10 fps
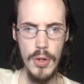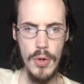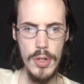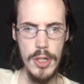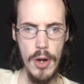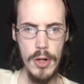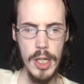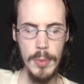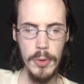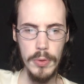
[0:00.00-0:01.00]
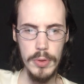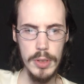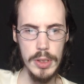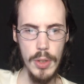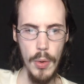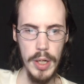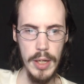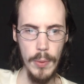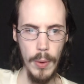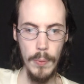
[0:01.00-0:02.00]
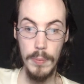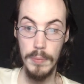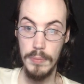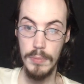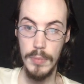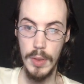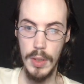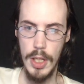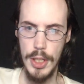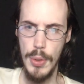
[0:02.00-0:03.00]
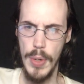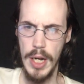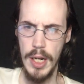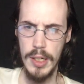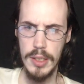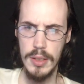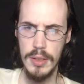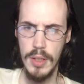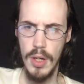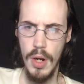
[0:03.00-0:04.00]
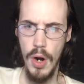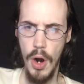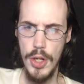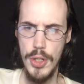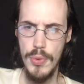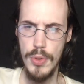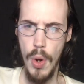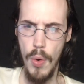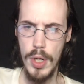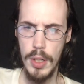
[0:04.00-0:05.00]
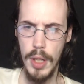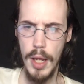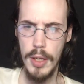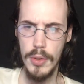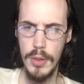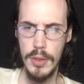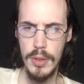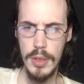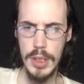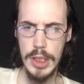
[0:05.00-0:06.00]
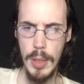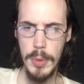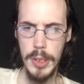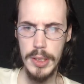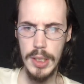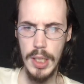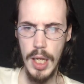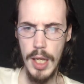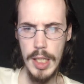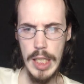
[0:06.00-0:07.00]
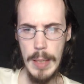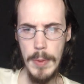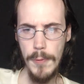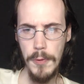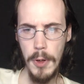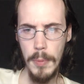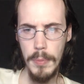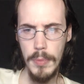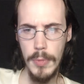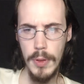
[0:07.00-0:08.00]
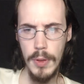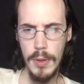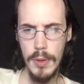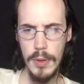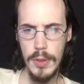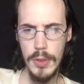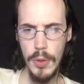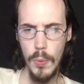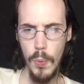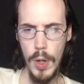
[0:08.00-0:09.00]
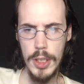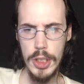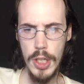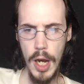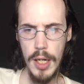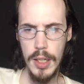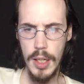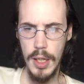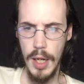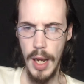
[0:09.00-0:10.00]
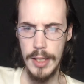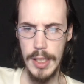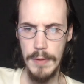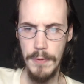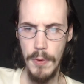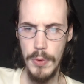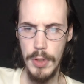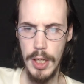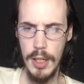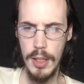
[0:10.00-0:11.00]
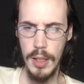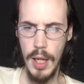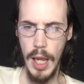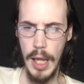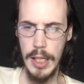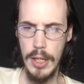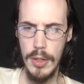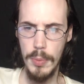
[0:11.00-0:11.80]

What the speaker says: Your stereotypical stoic hero. You idiot. Are you going to let your stubbornness keep you from your one shot at the info you need and getting